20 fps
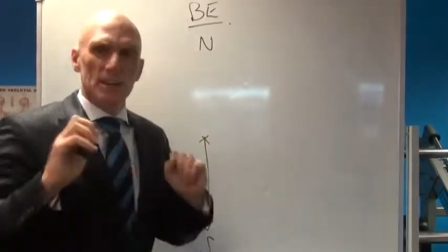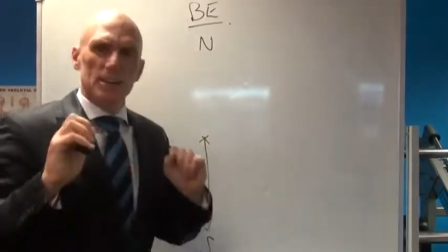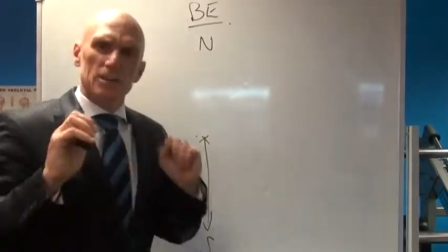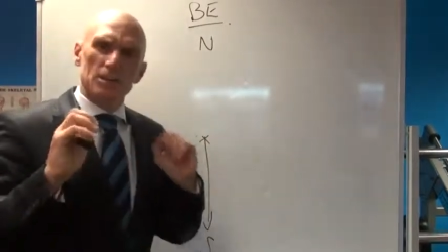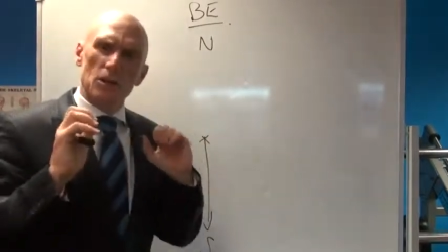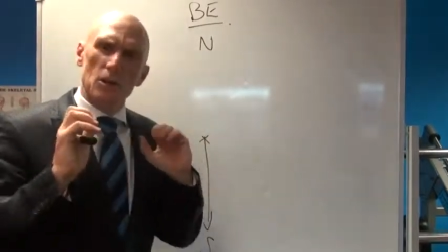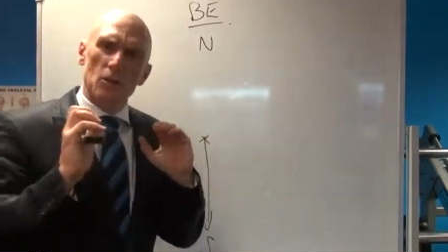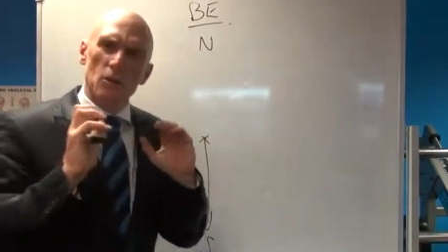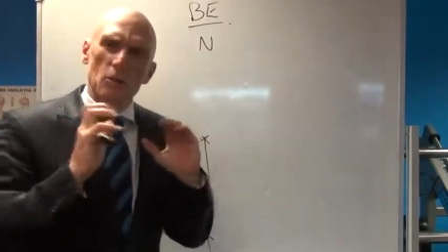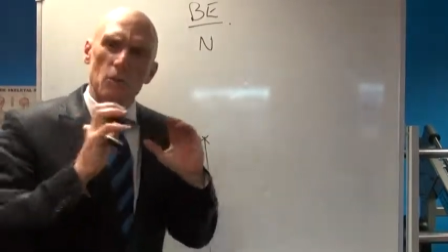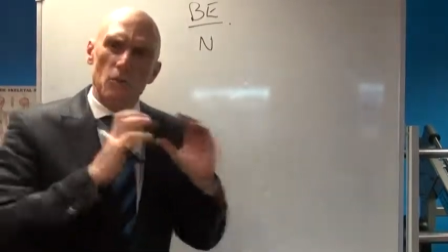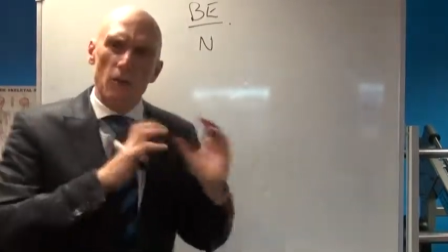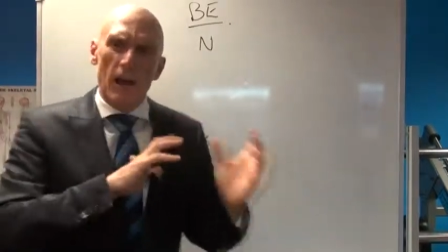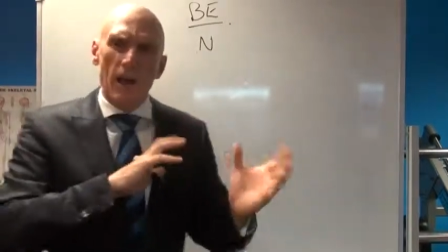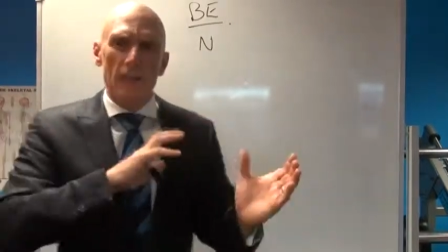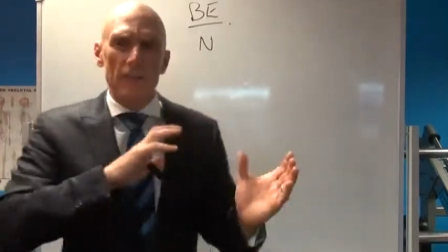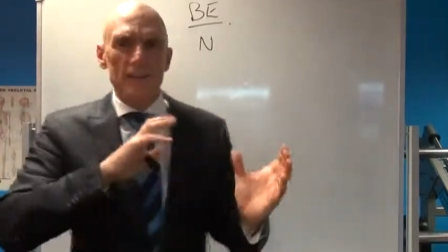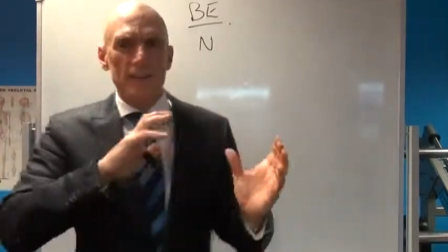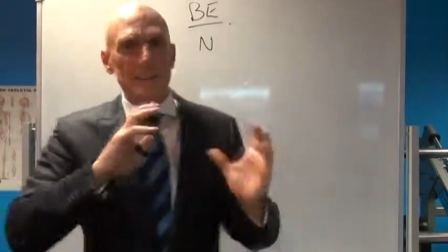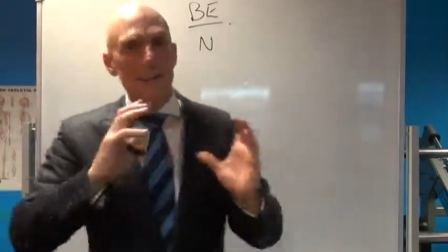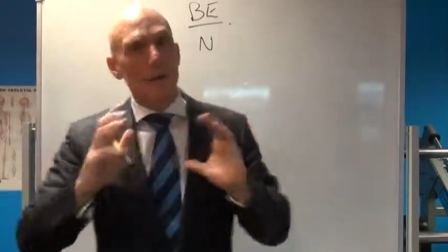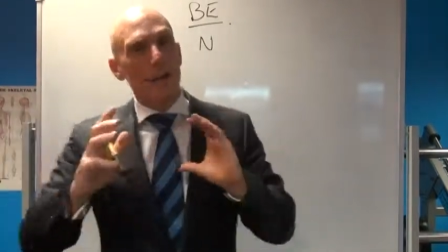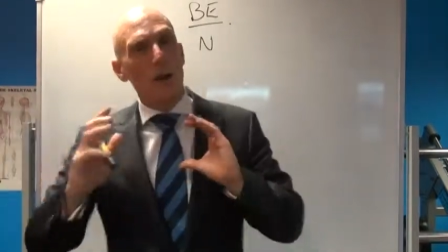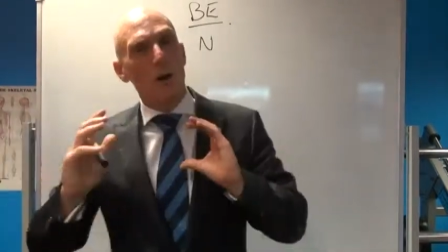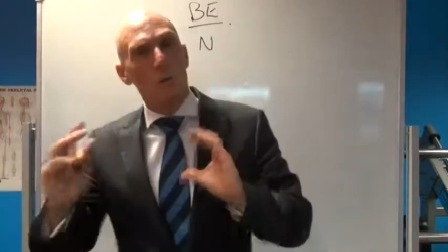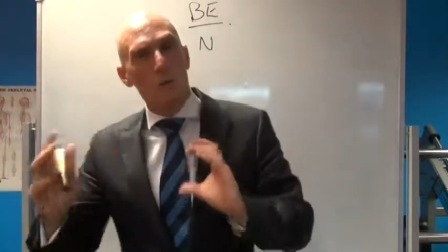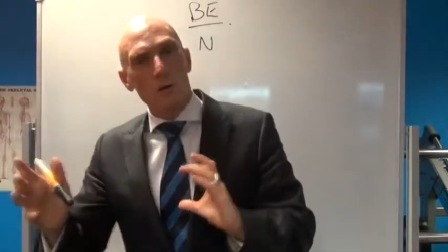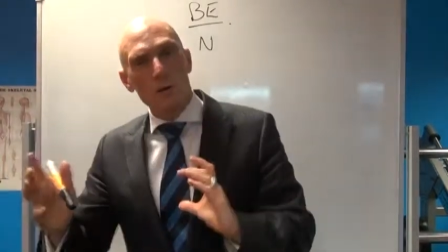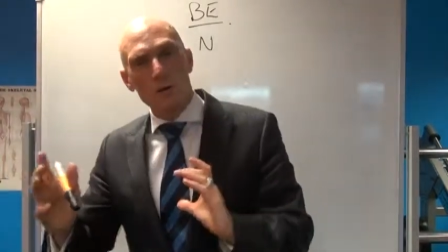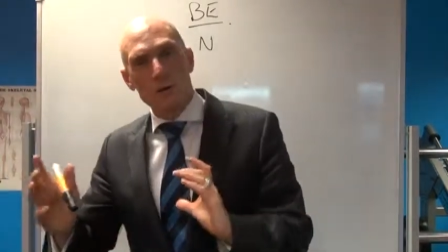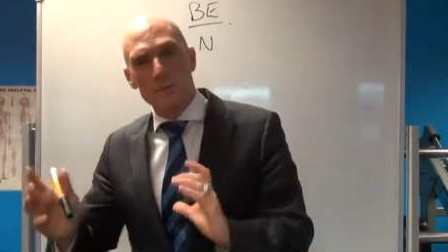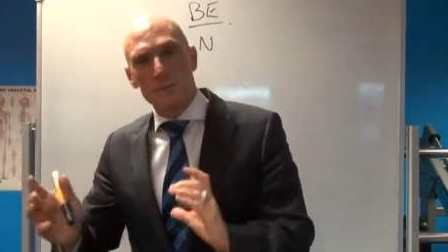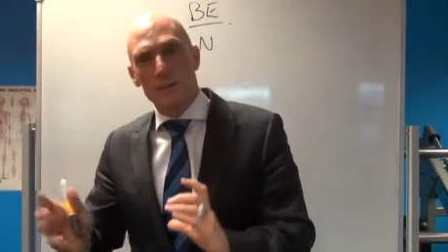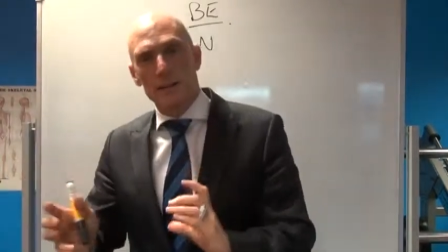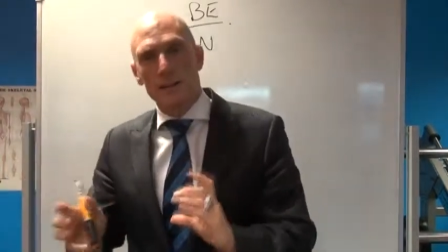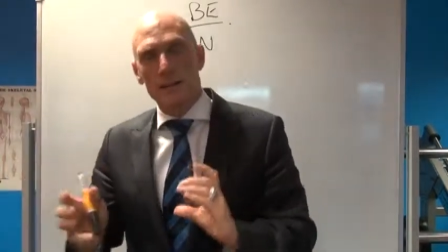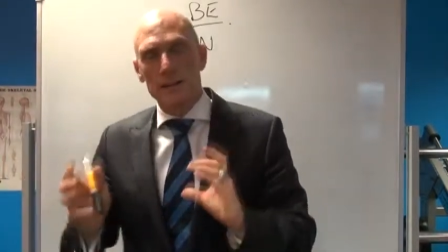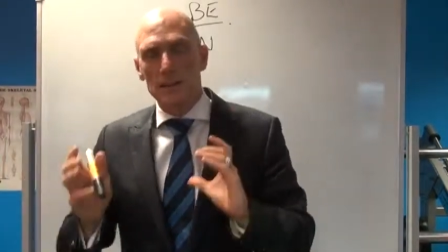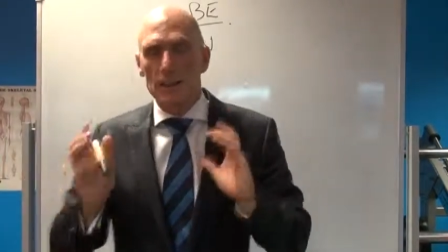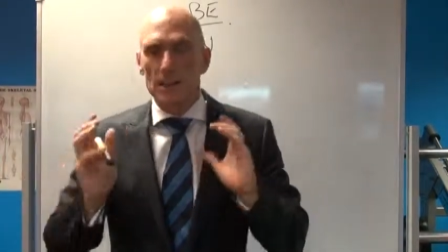So rather than saying I want to
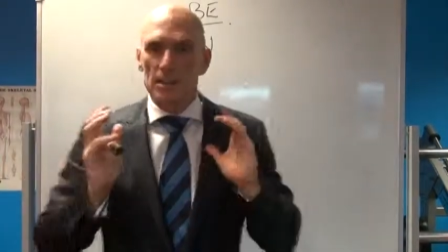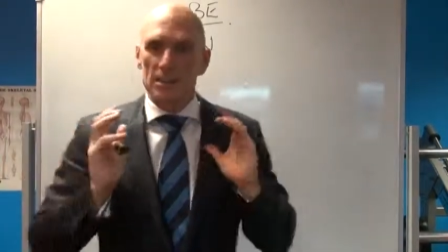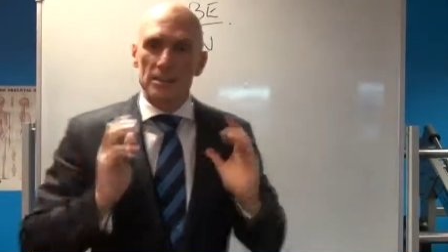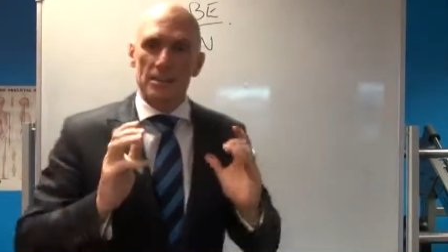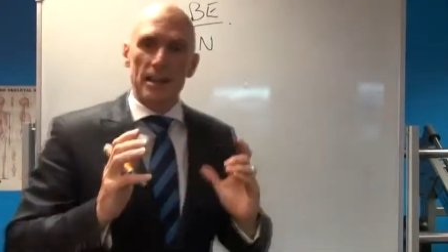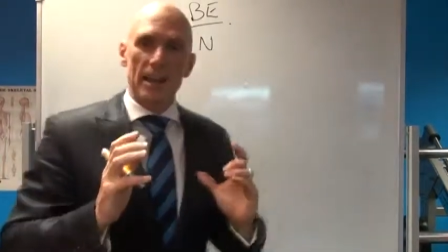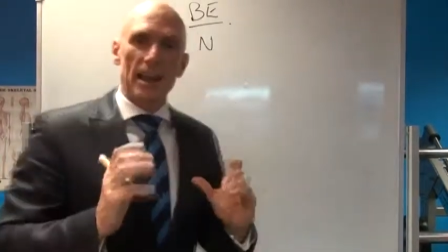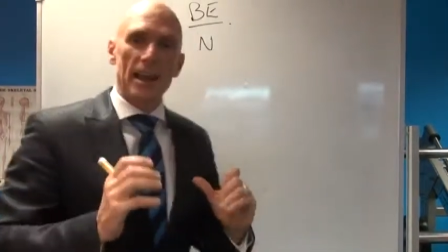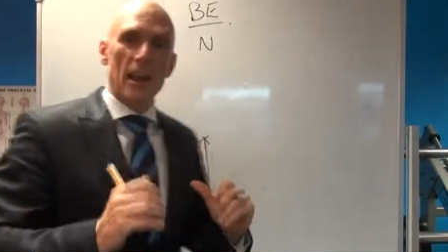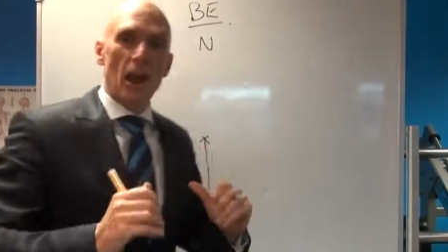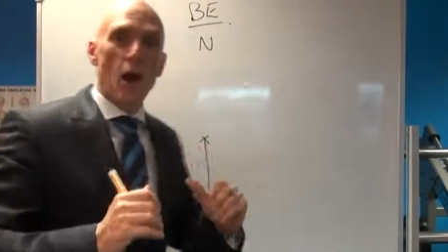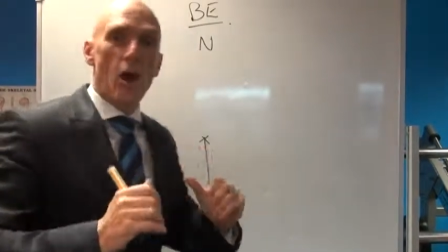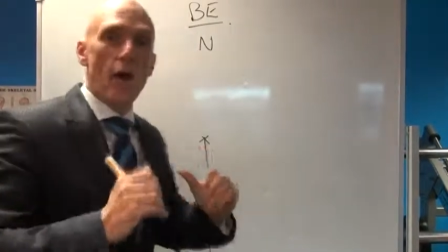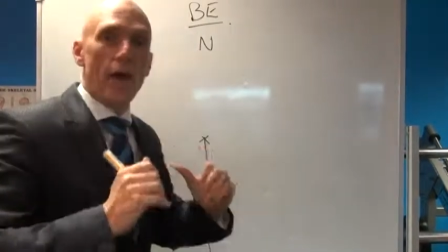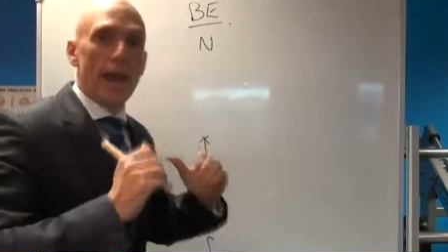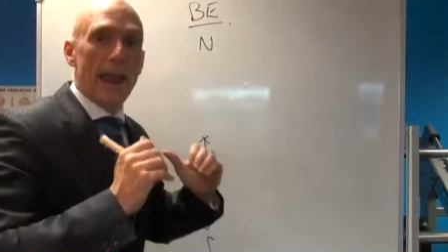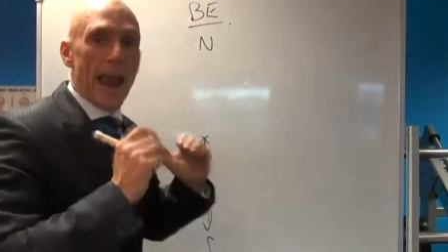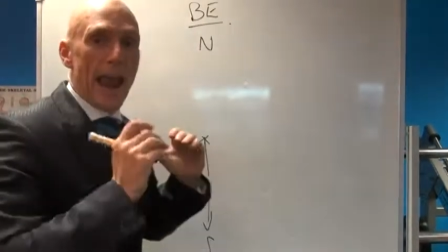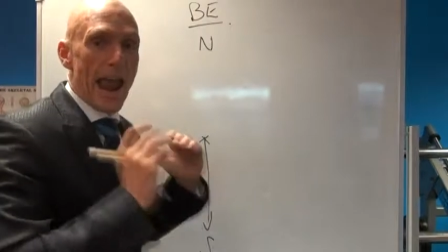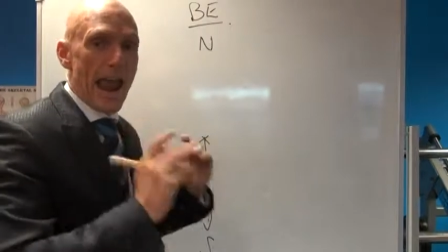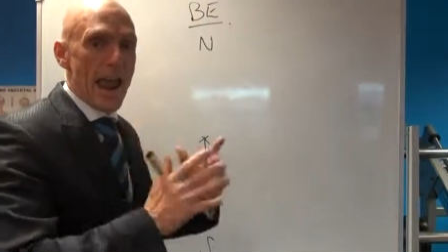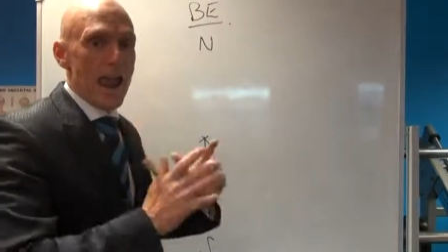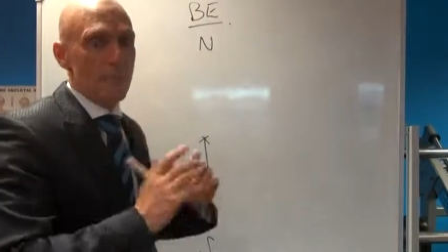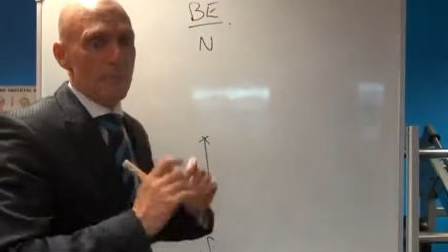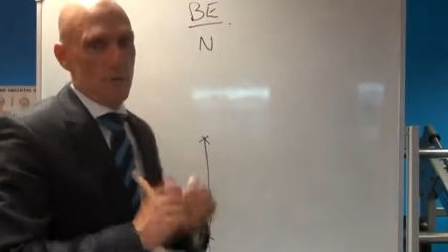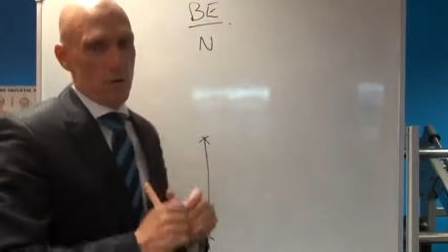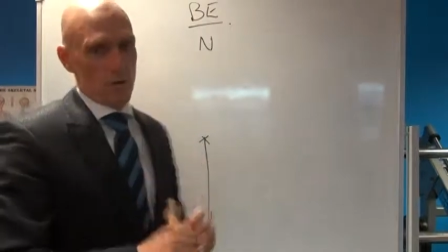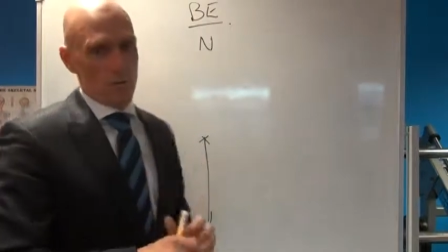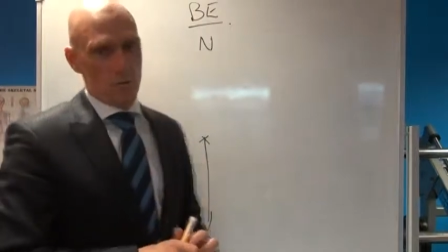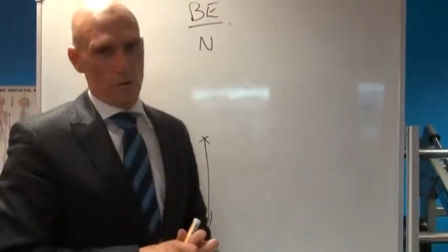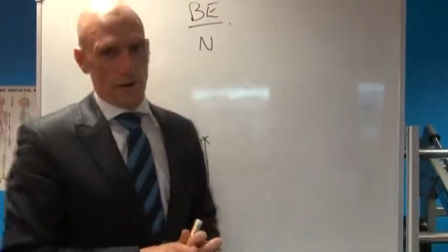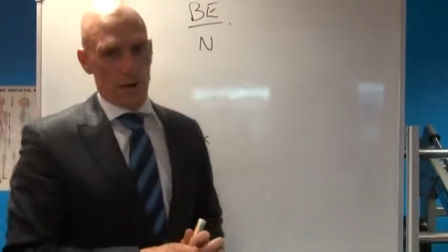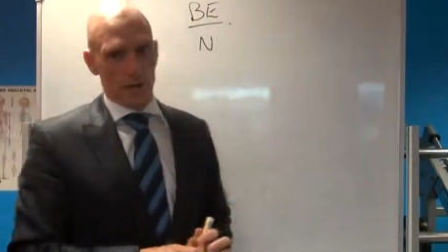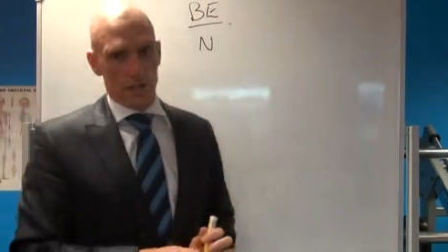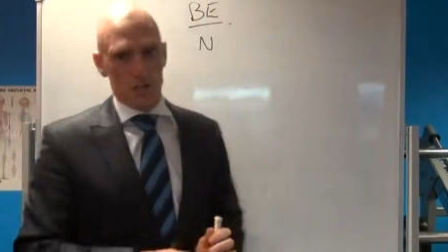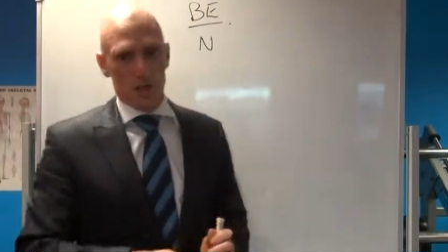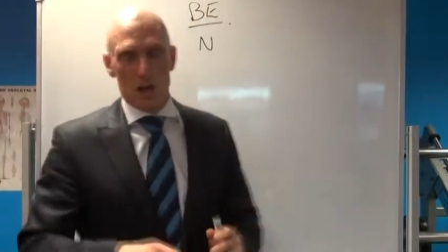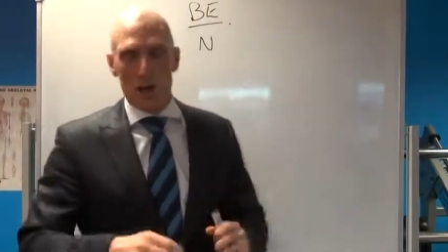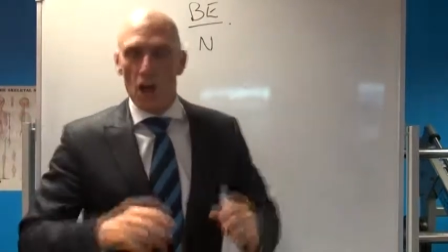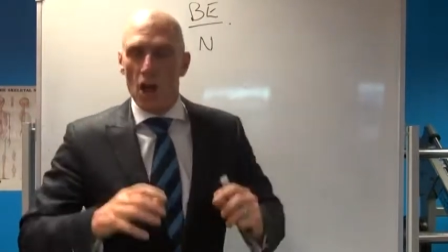be, say I am
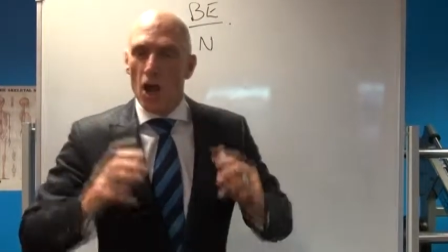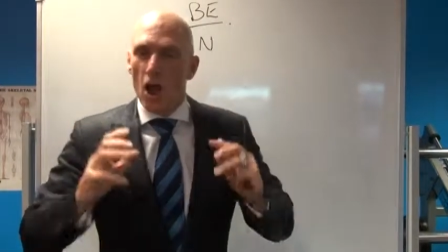rich.